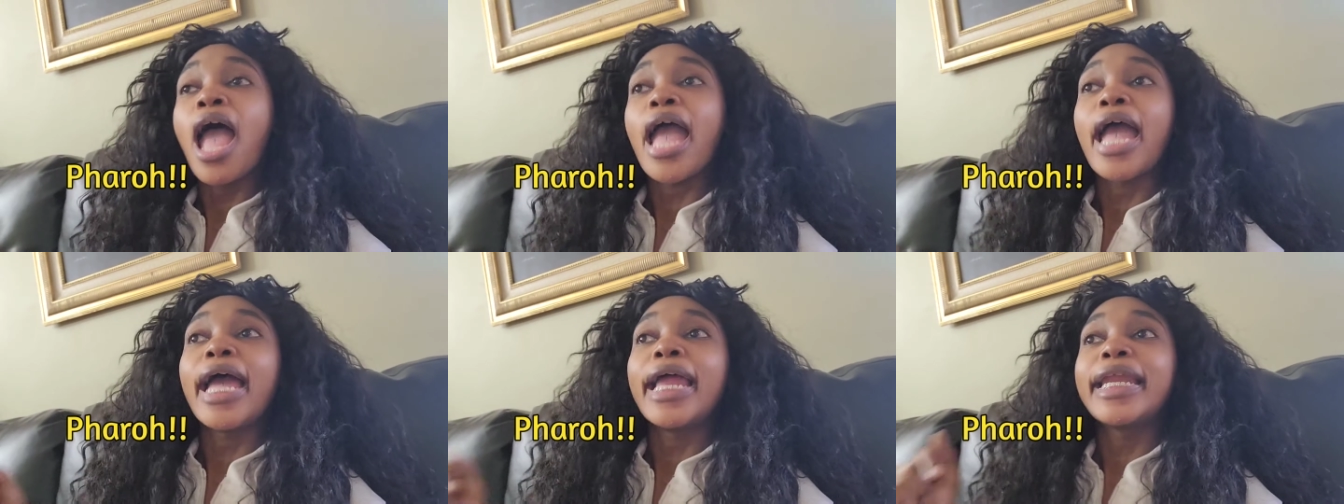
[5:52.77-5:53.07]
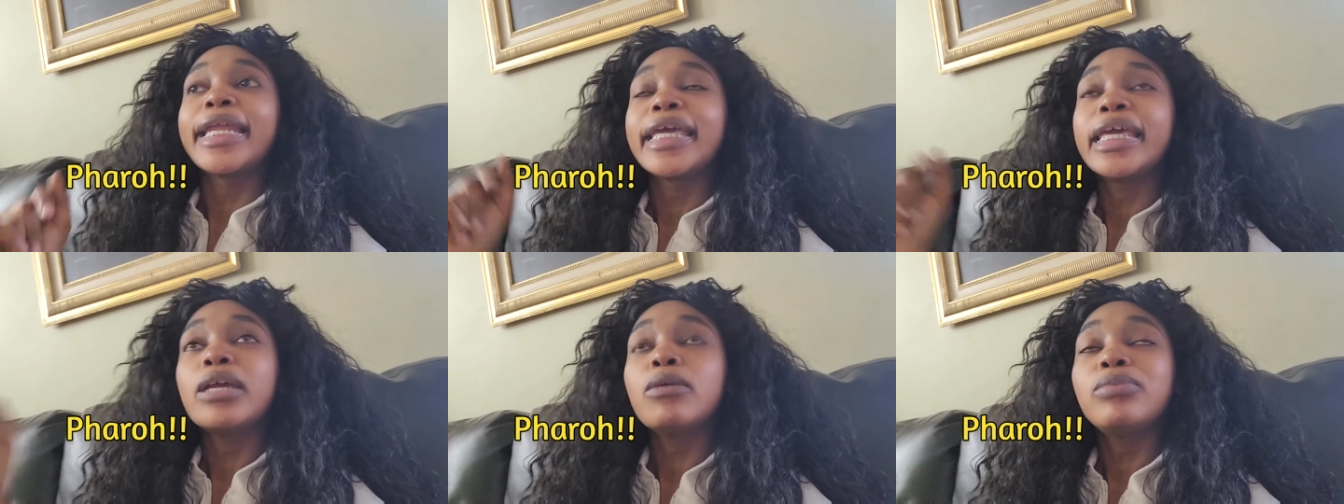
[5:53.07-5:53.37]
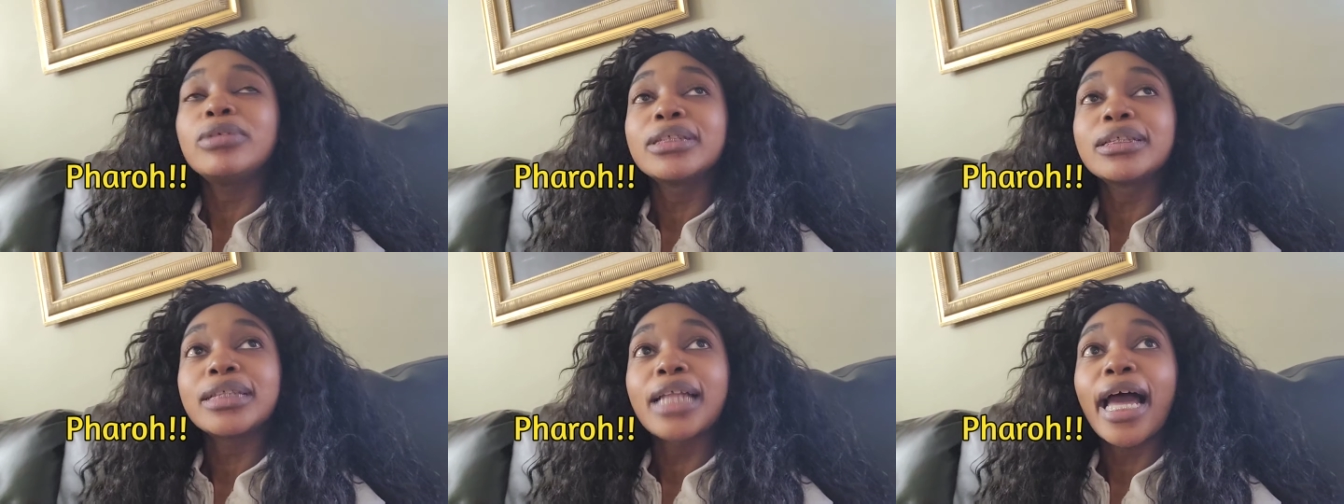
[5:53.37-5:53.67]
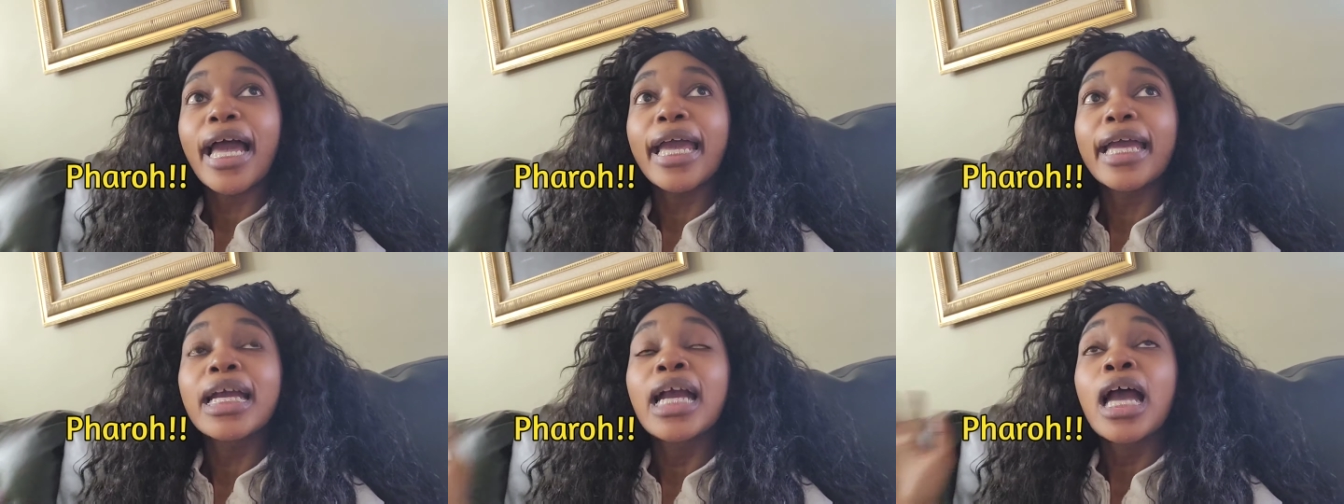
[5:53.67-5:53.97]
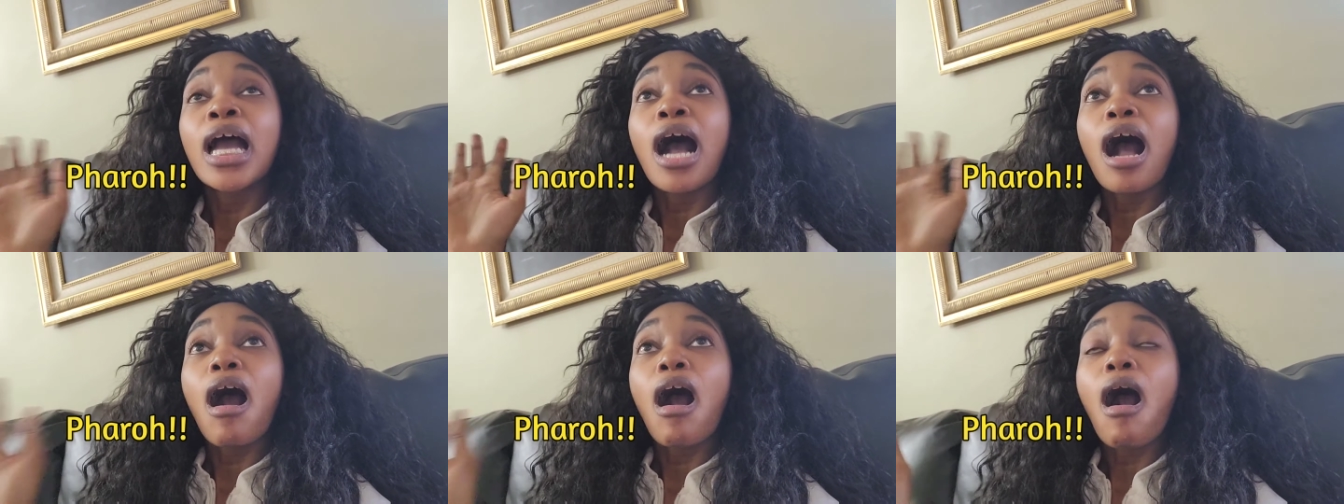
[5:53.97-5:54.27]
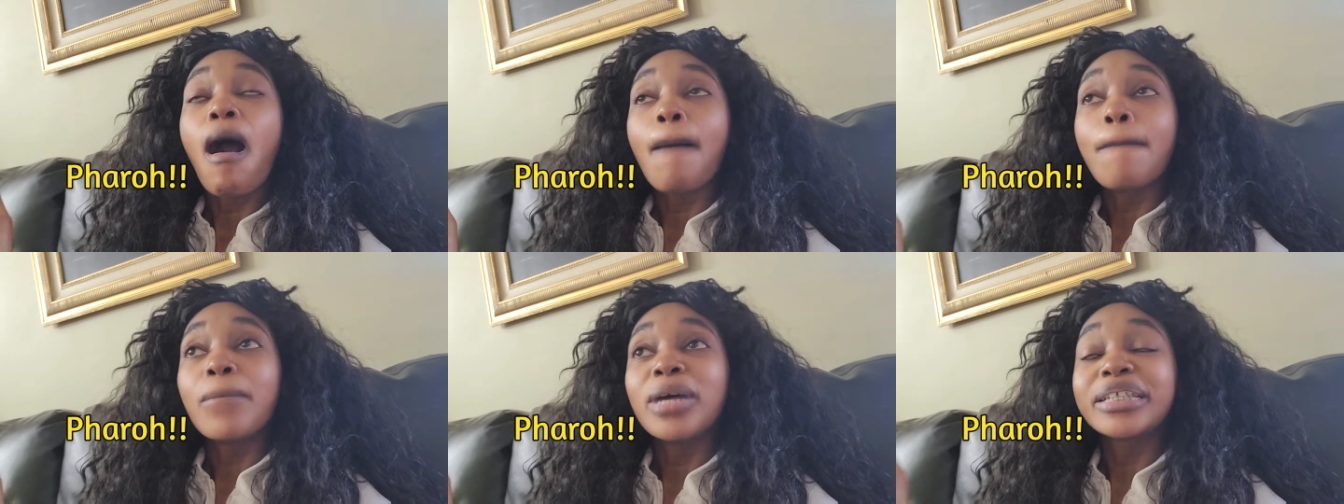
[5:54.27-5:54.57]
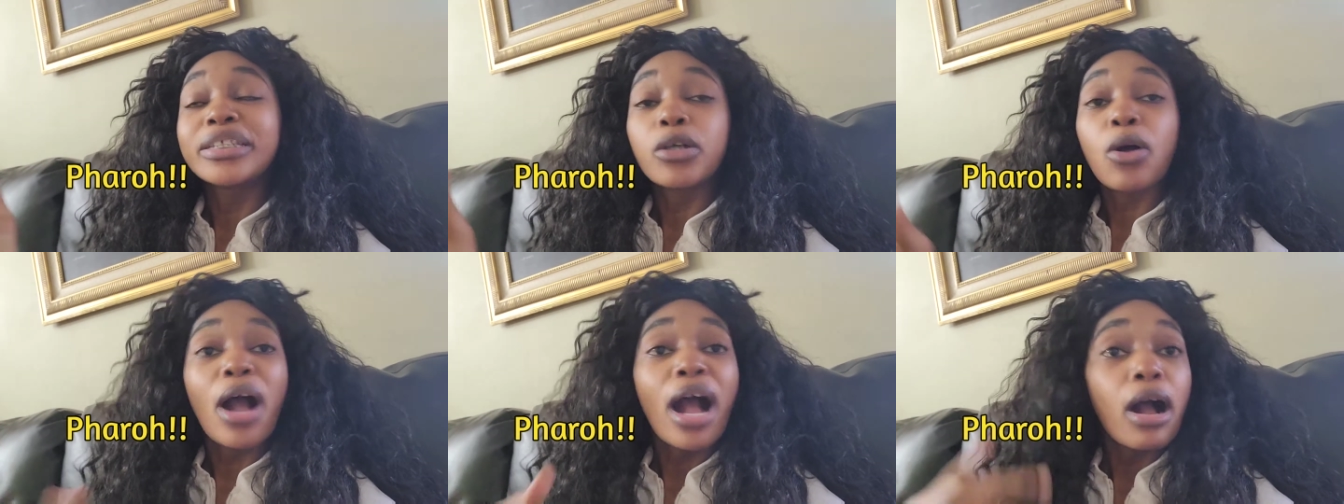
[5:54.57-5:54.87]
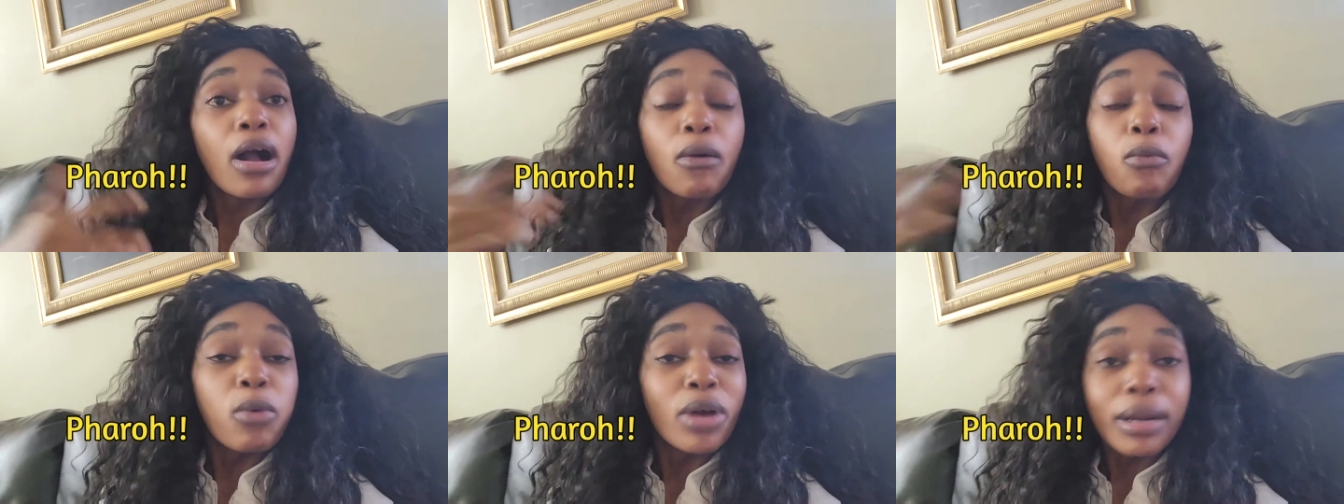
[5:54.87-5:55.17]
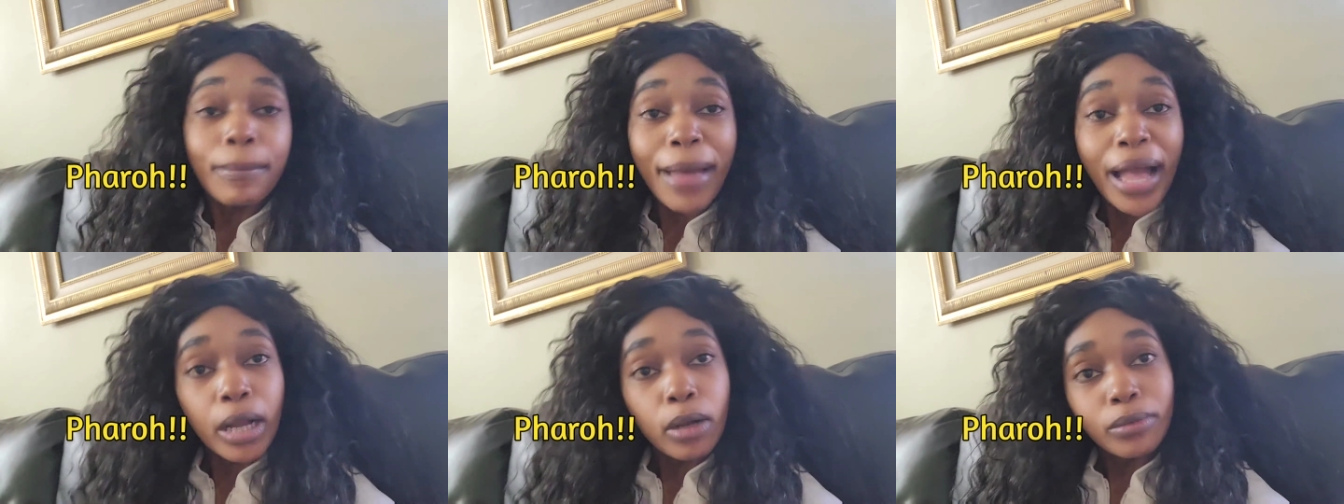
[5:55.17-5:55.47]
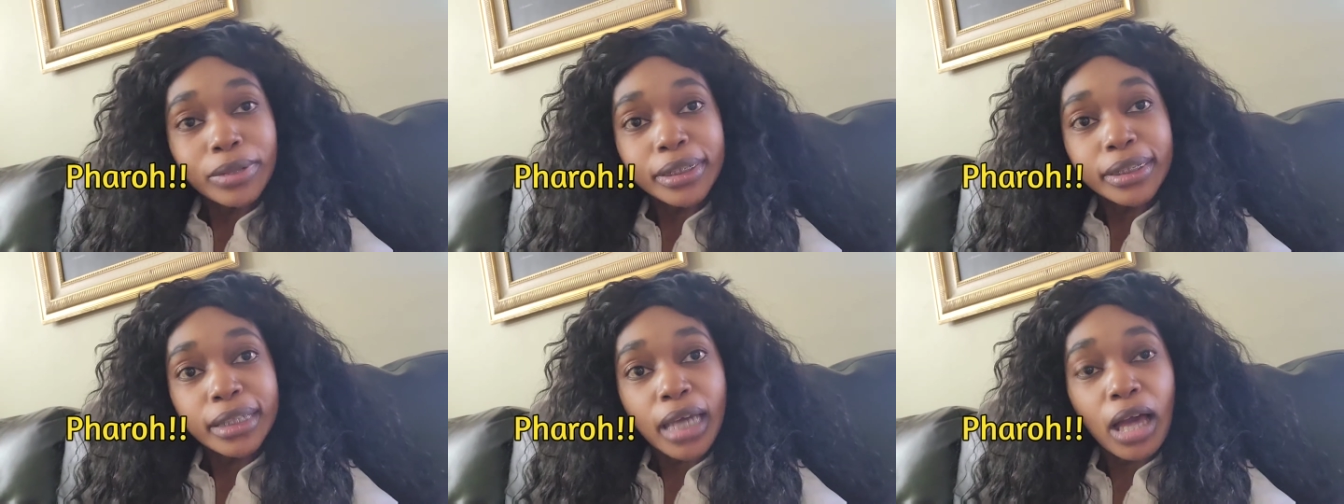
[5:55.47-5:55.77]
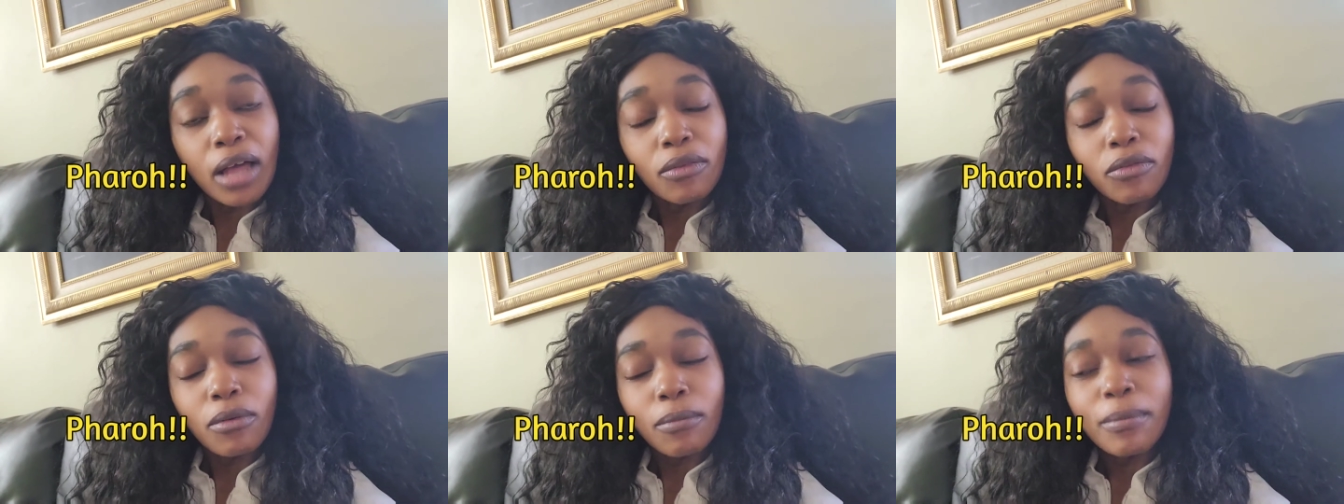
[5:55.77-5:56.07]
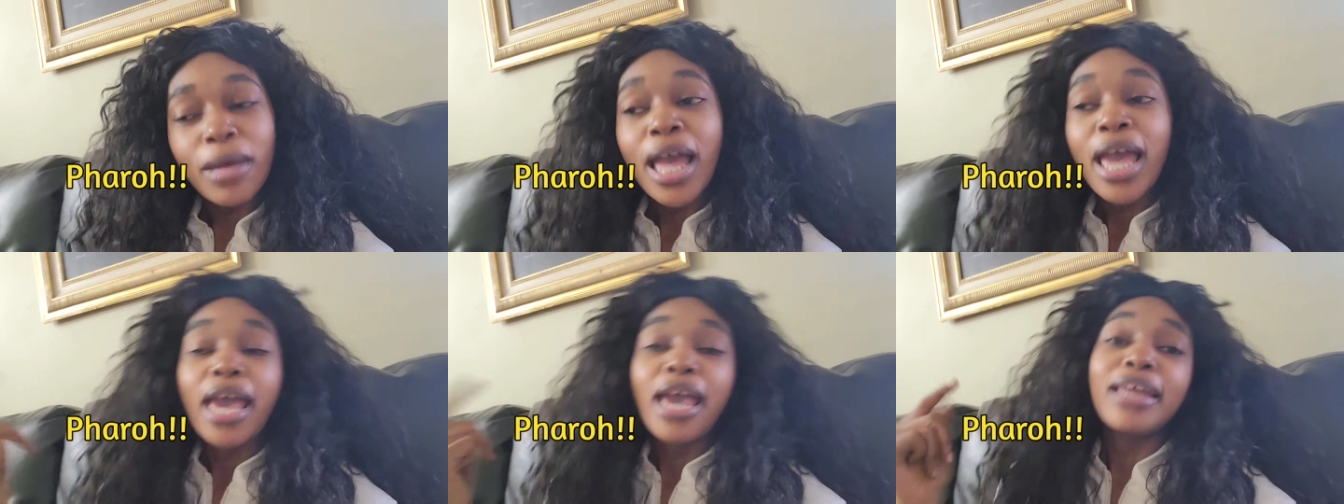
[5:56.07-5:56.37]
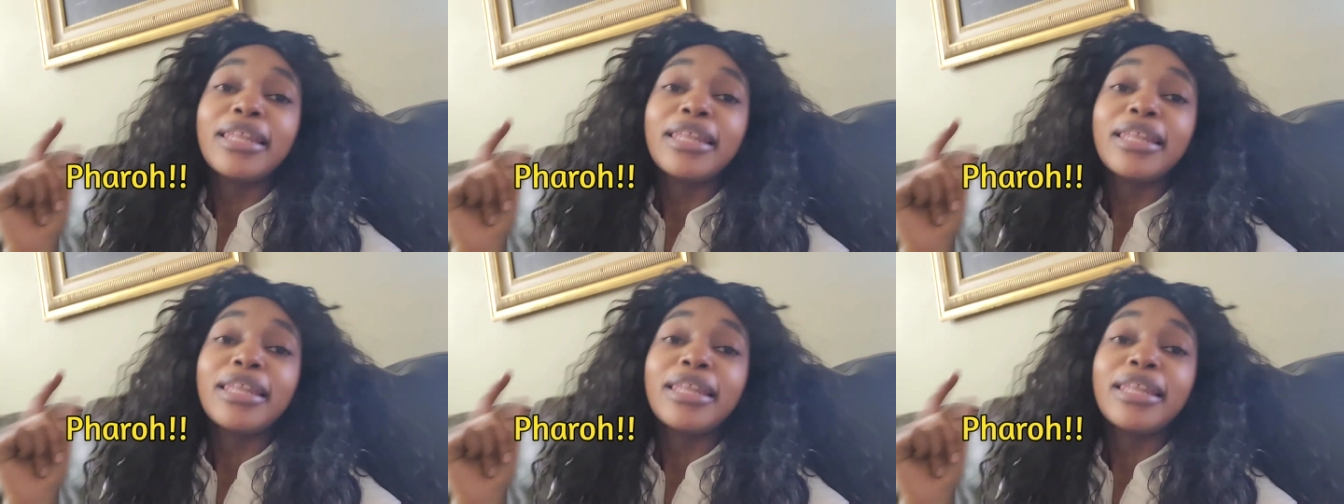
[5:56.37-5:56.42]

and he was like, um, so what am I going to tell them?